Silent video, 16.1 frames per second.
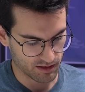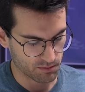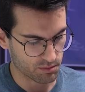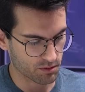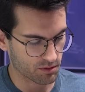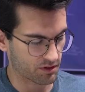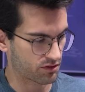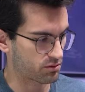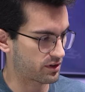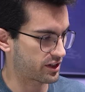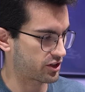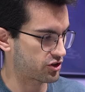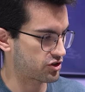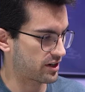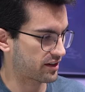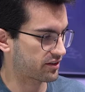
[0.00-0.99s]
the board is
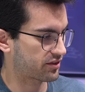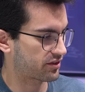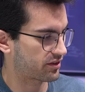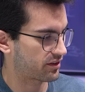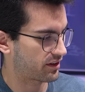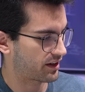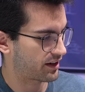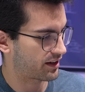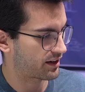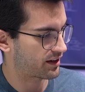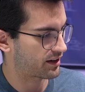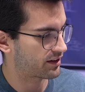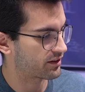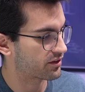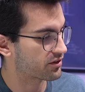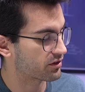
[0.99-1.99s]
running checks
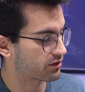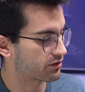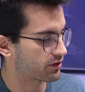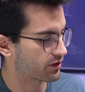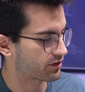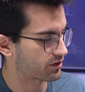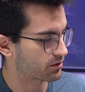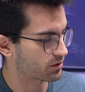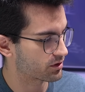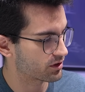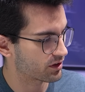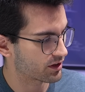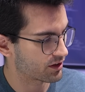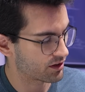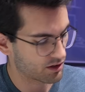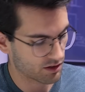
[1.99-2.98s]
and so far so
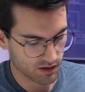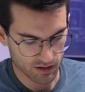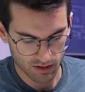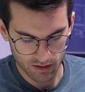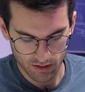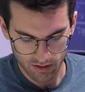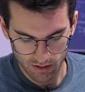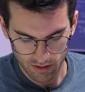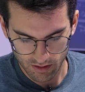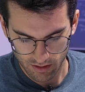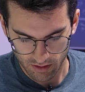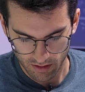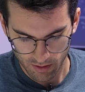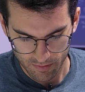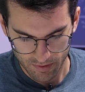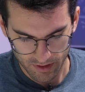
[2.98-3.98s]
good.
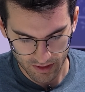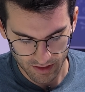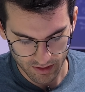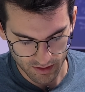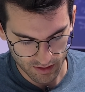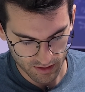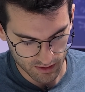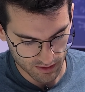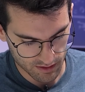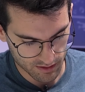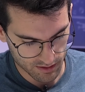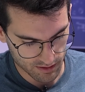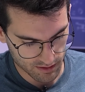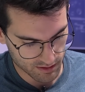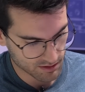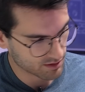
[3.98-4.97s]
Come on,
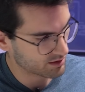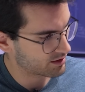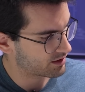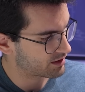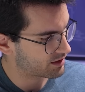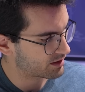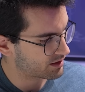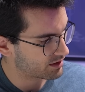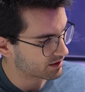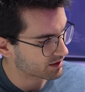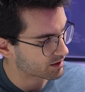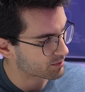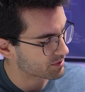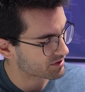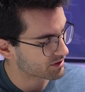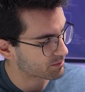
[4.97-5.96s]

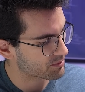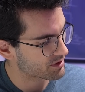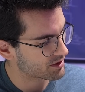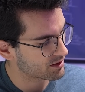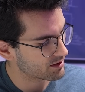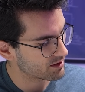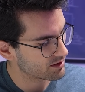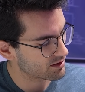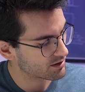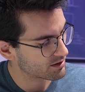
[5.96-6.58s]
give me something.